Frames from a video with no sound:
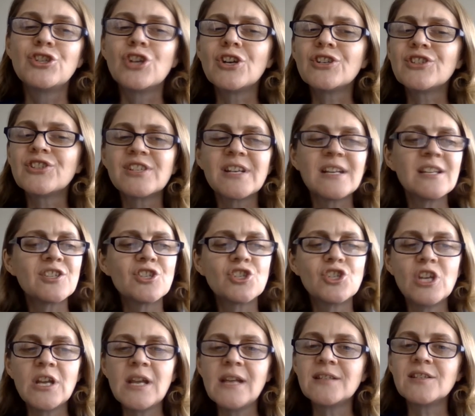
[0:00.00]
Just as
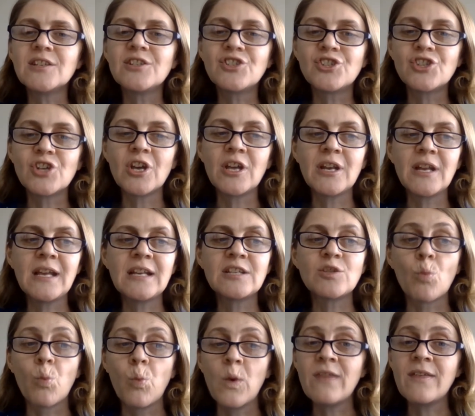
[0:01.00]
Jesus
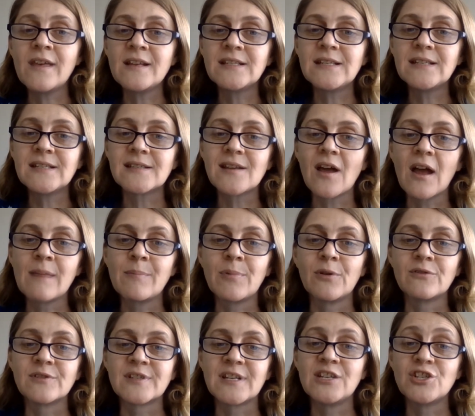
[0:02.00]
journeyed with his
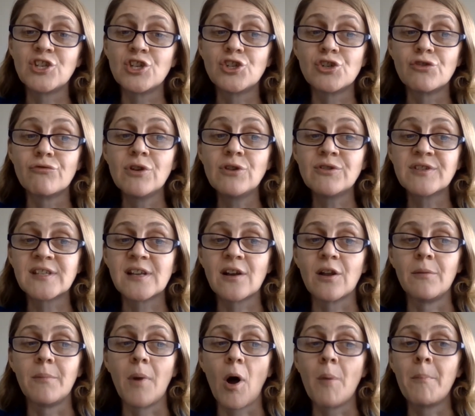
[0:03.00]
disciples into
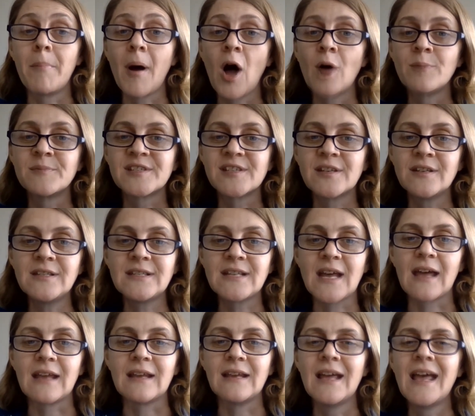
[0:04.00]
Jerusalem on Palm
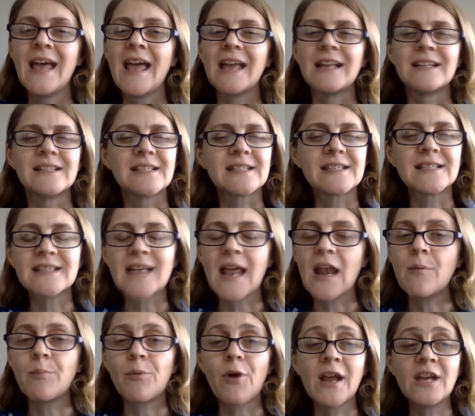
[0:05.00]
Sunday in
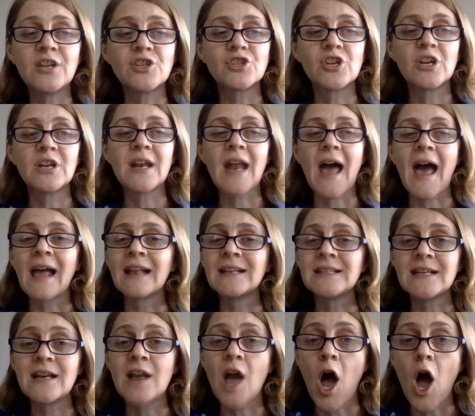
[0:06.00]
celebration
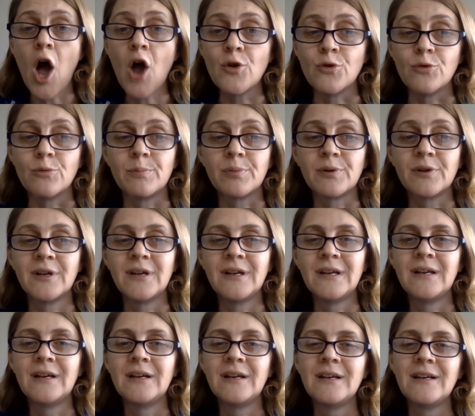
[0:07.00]
and in hope,
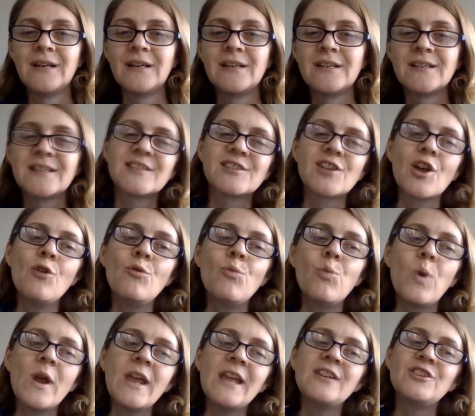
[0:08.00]
so
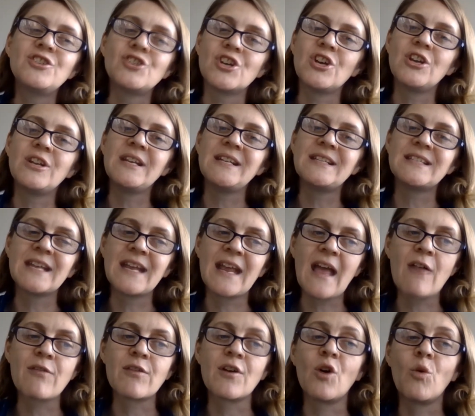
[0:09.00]
we journey
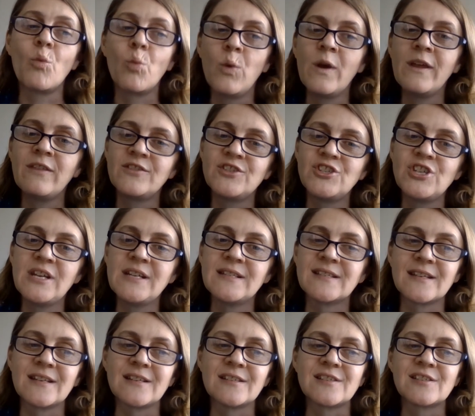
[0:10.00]
together with
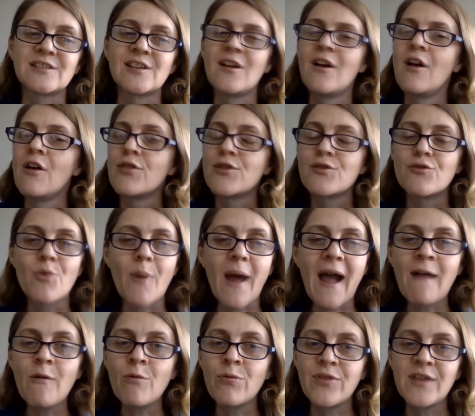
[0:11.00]
Jesus
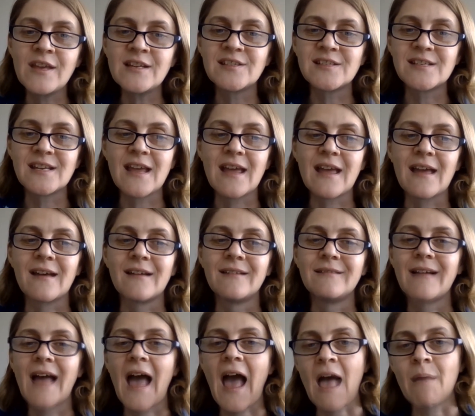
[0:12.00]
throughout this
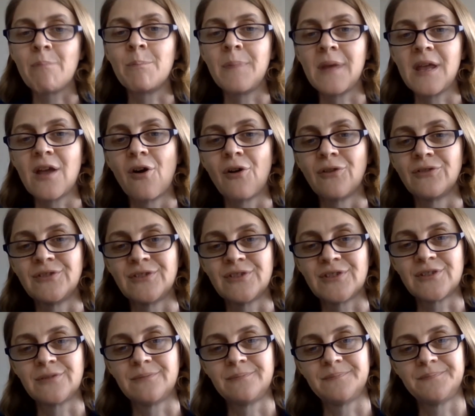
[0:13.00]
year and
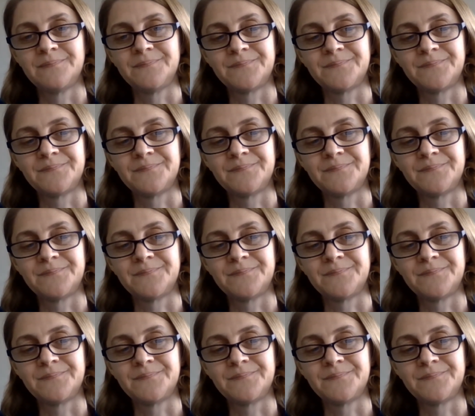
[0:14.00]
beyond.